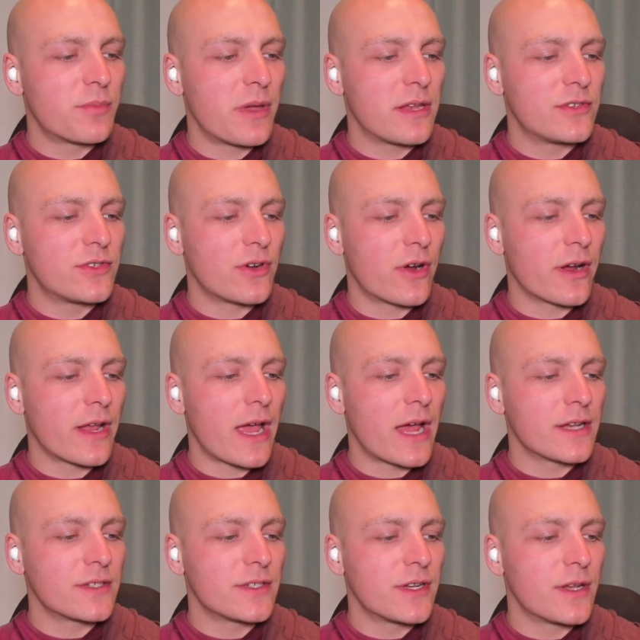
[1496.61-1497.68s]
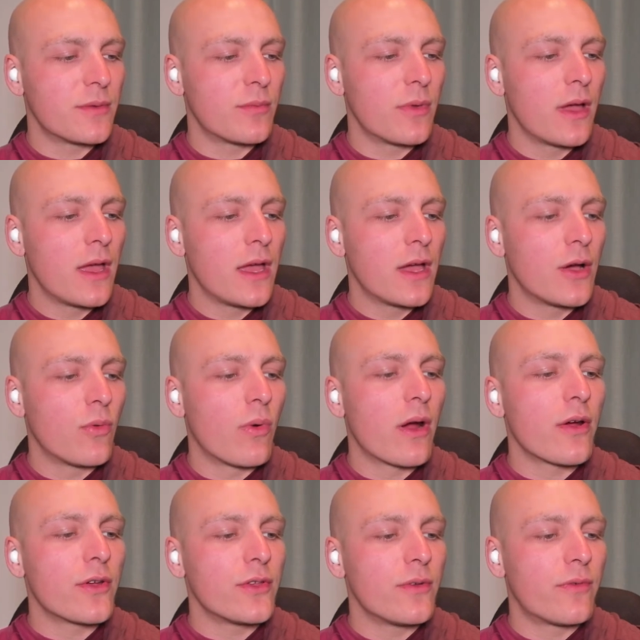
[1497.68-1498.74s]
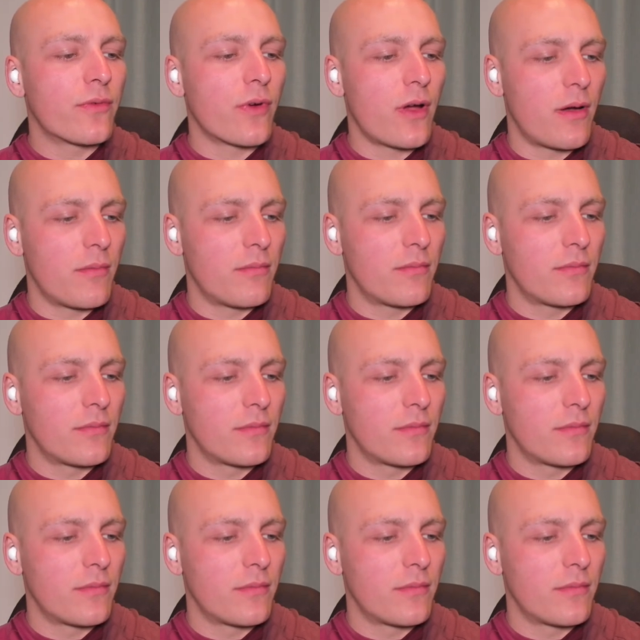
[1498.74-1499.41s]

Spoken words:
patriarch asked him, "Where are you from?"